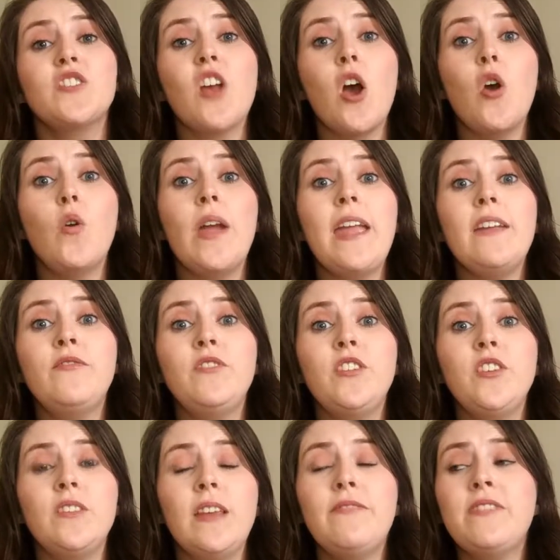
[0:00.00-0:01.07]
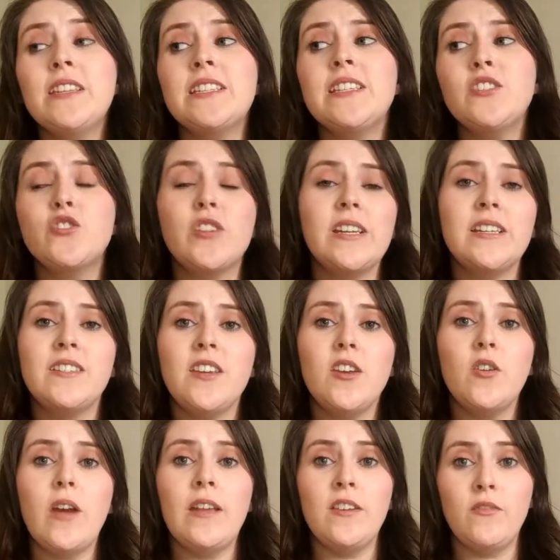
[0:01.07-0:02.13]
So if, you, if this intrigues
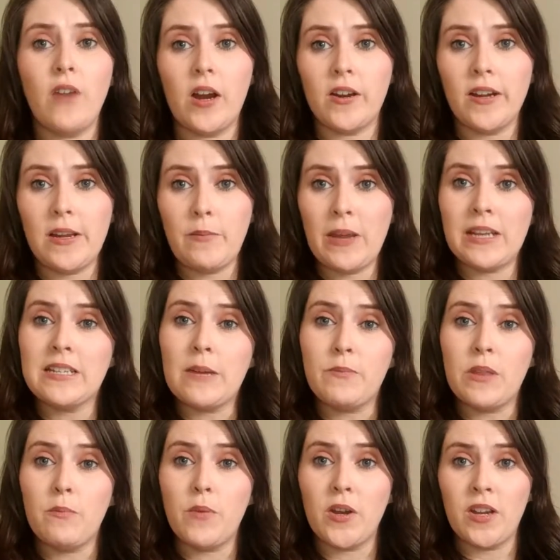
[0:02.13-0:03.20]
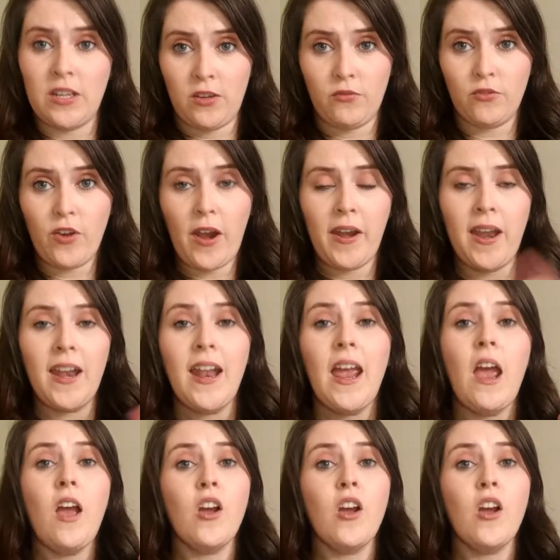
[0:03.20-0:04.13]
you and you've already picked up the book and you've read it,